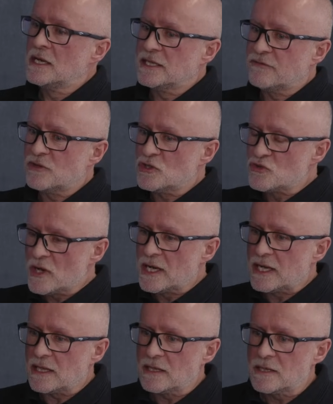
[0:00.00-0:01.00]
And if you're
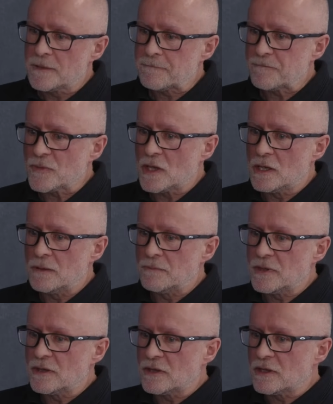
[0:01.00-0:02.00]
drilling,
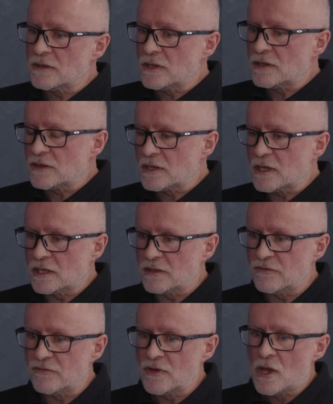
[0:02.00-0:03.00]
the
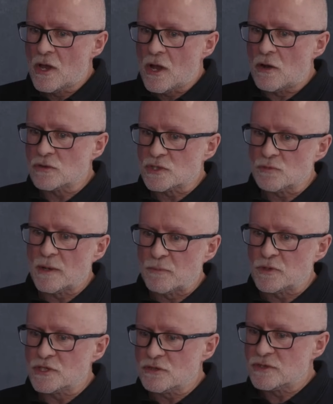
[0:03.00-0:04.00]
kind of holes that we're
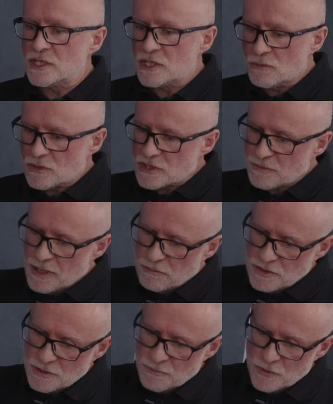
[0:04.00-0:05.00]
producing, you want to be
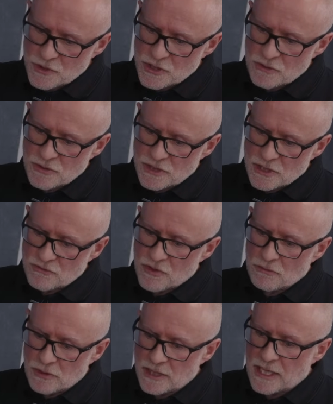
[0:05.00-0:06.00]
able to produce the
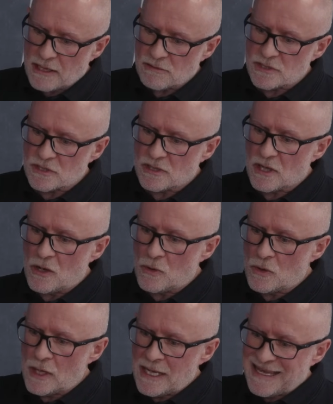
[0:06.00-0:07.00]
drilled and countersunk
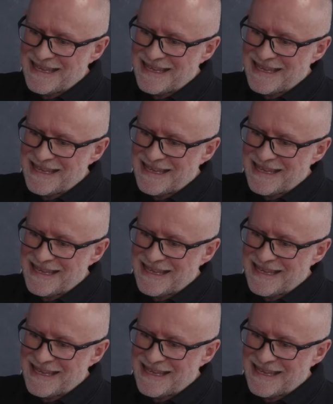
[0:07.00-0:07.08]
hole